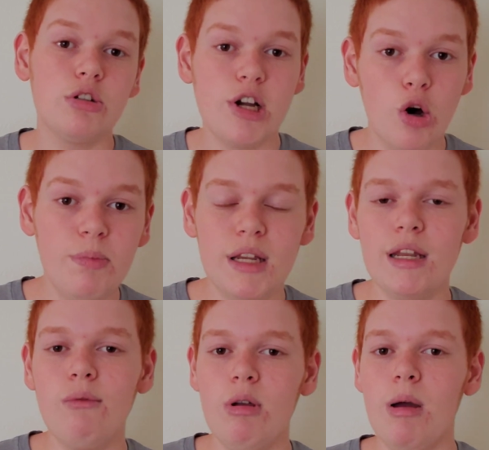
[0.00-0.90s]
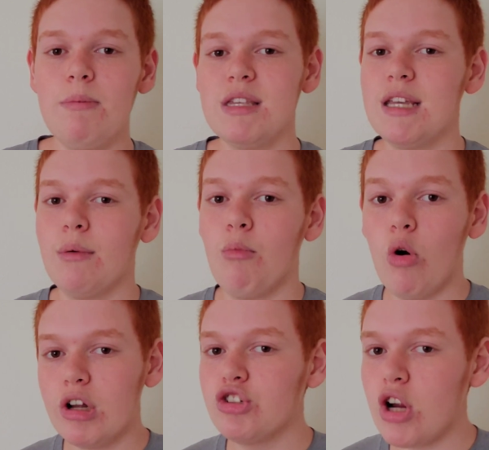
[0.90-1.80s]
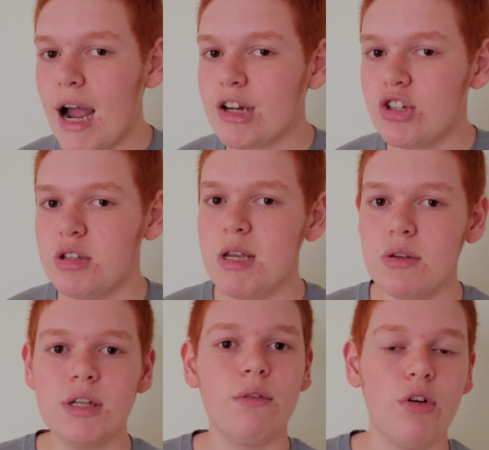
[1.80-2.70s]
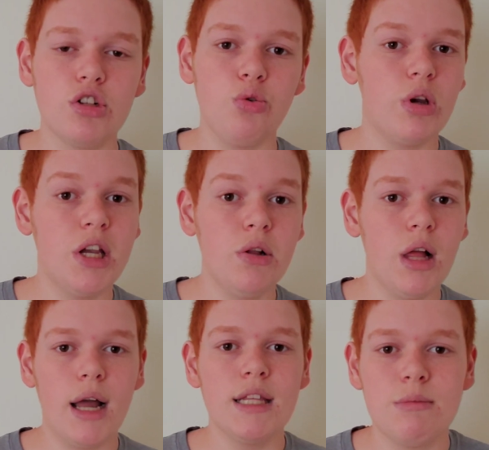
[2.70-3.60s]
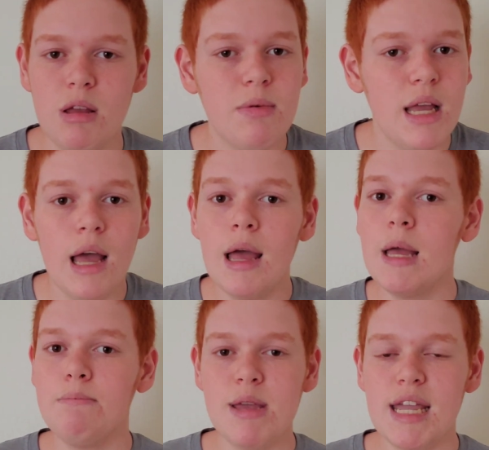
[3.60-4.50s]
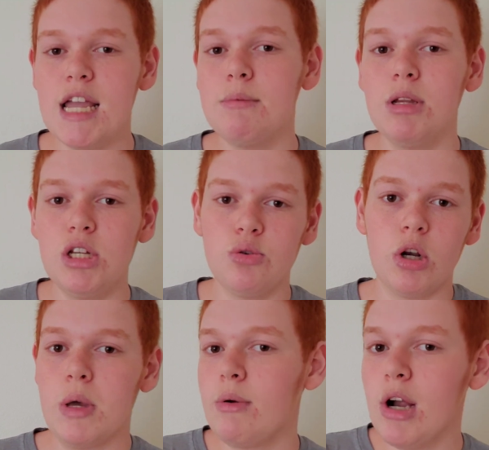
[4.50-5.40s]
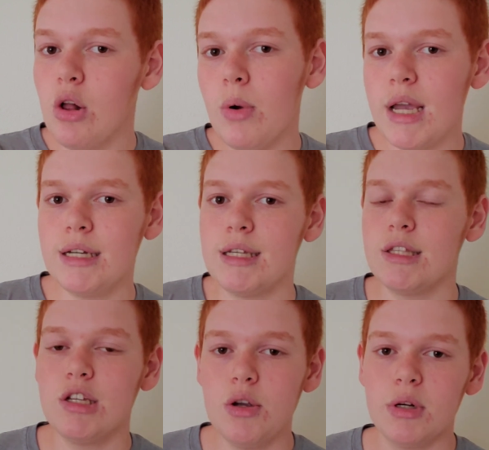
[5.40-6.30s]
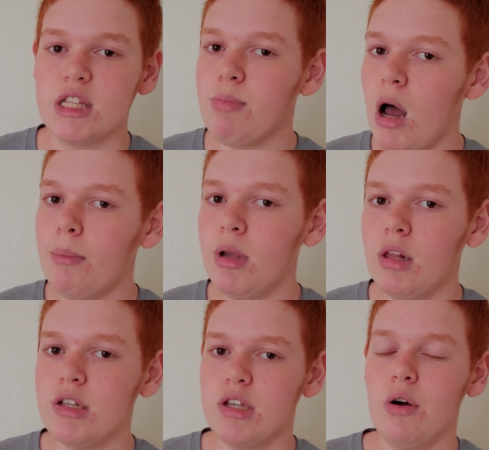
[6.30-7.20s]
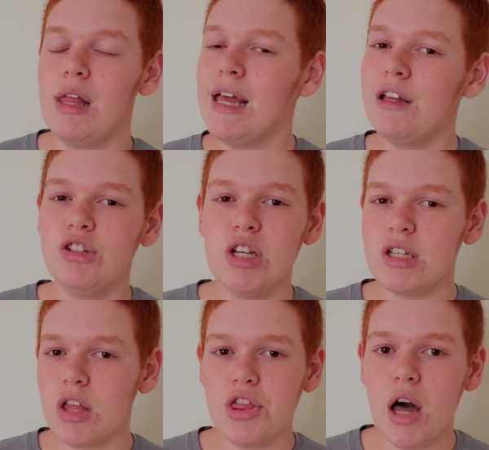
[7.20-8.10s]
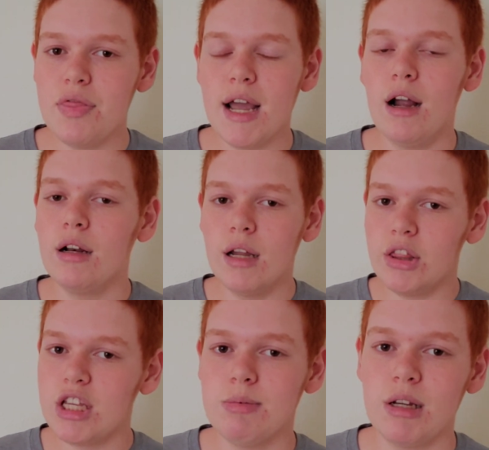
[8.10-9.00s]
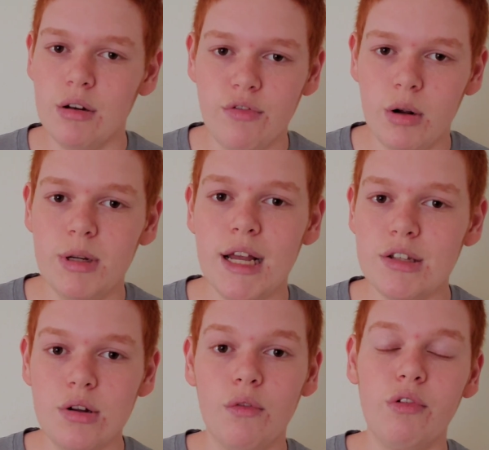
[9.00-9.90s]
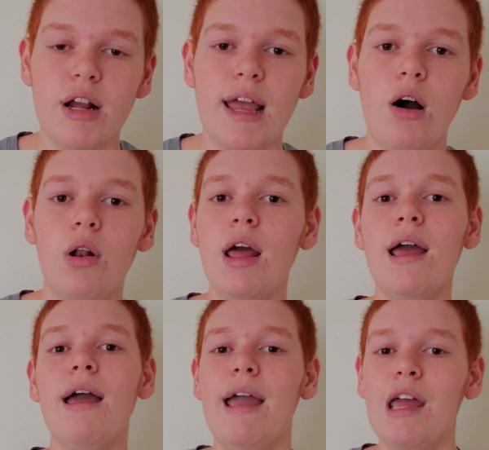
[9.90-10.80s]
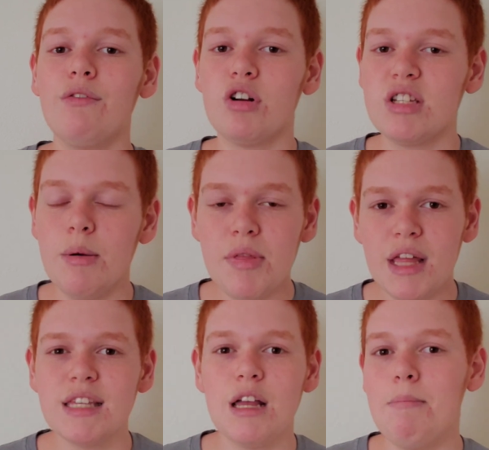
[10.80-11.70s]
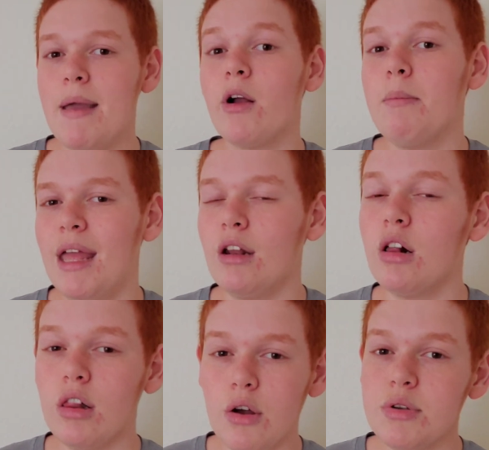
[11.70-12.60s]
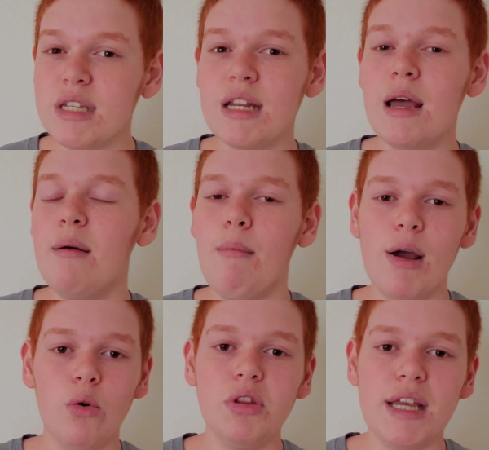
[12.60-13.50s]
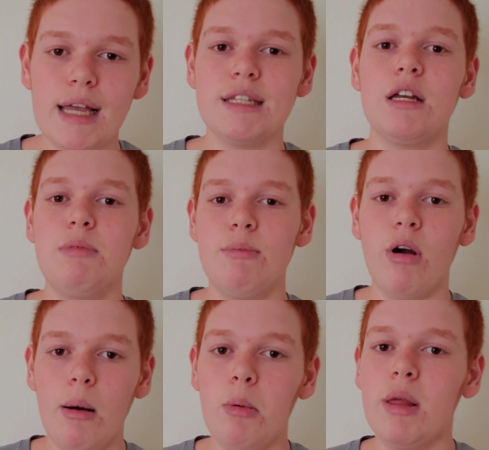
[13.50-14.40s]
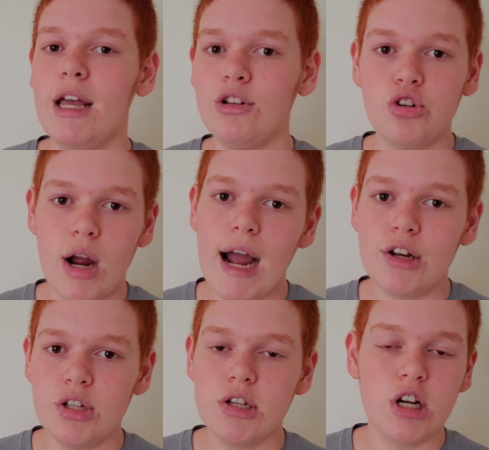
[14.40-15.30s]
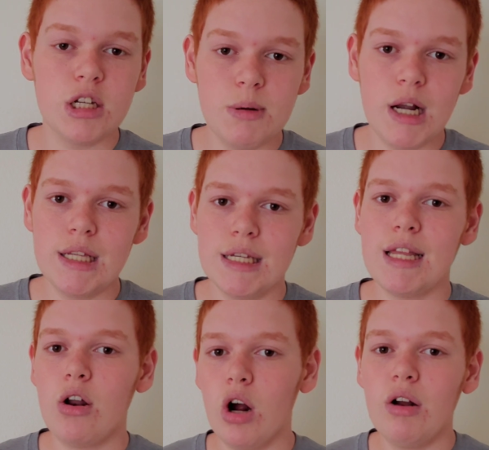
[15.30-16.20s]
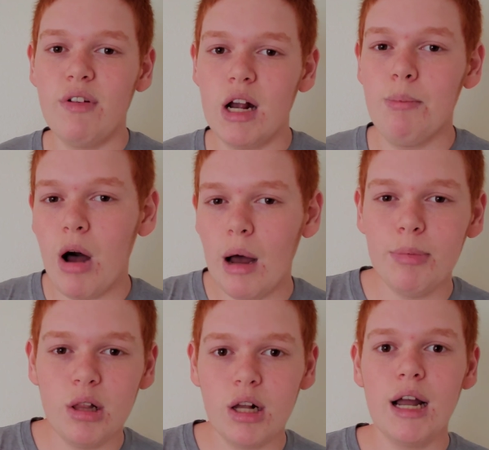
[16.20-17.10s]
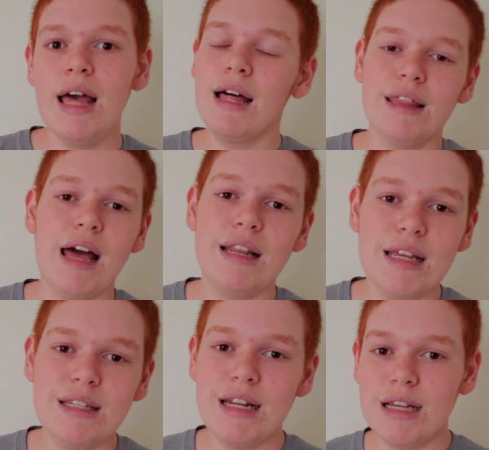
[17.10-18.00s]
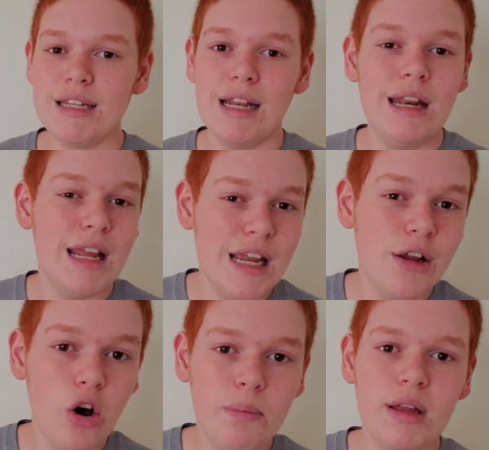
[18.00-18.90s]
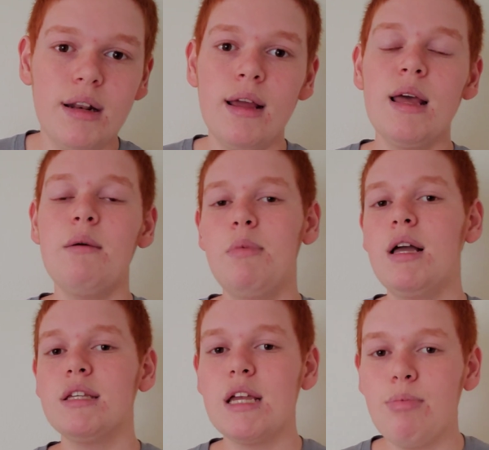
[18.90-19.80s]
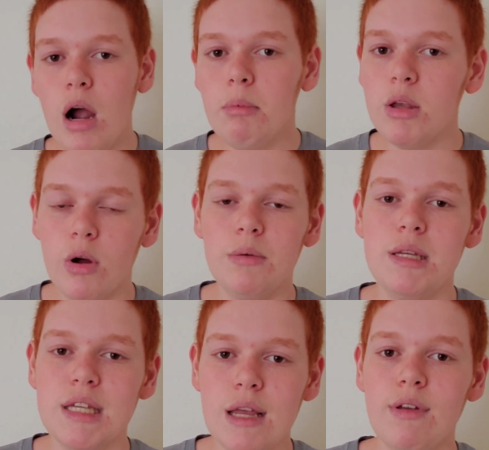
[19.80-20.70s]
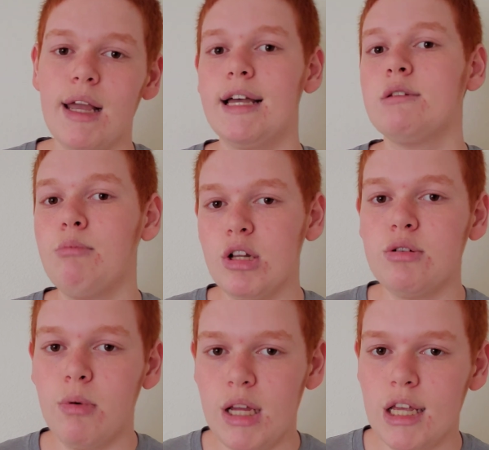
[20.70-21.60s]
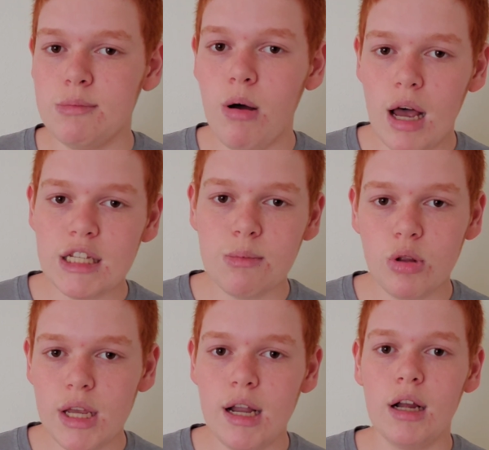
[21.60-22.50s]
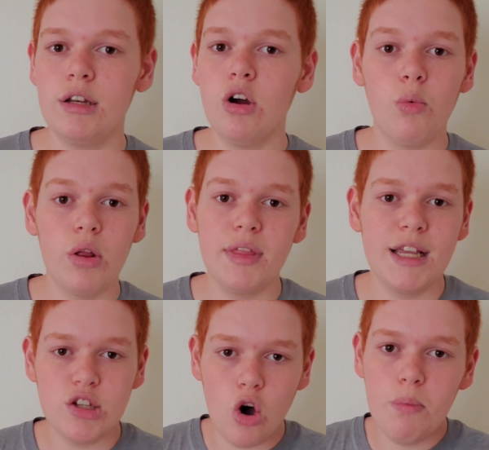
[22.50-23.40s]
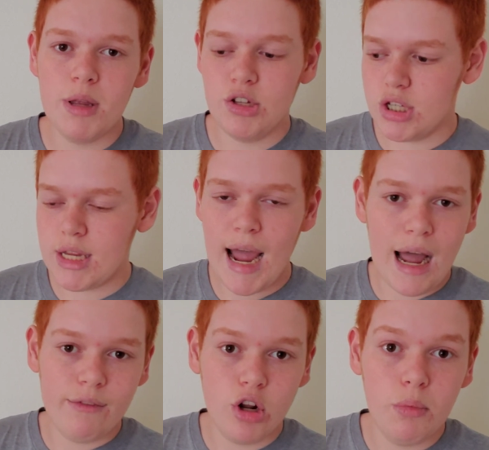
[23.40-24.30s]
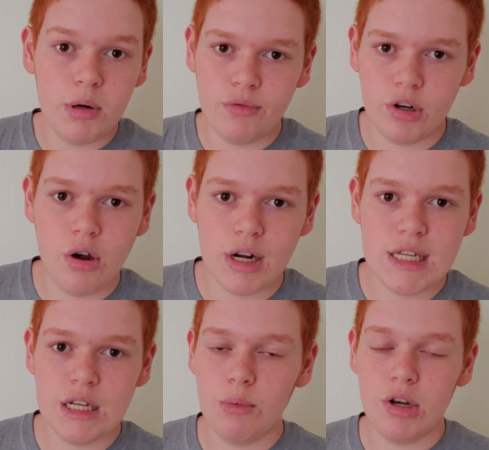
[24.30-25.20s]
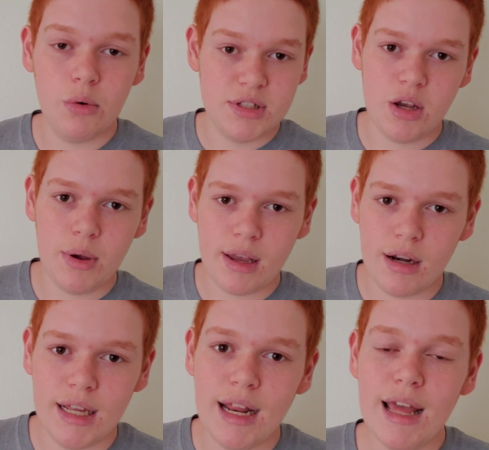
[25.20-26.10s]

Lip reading: reopen, we might be seeing more attractions be using virtual queue lines, maybe Mickey and Minnie's Runaway Railway because it's new and it's popular. So just a thought there. Nothing's been confirmed yet, so don't freak out. And for some things that may remain closed, my only guess could be probably attractions or experiences that aren't very popular that Disney doesn't need open, because they probably want to be saving as much money as possible here and don't want things open just to have it open for no reason when no one's going on it.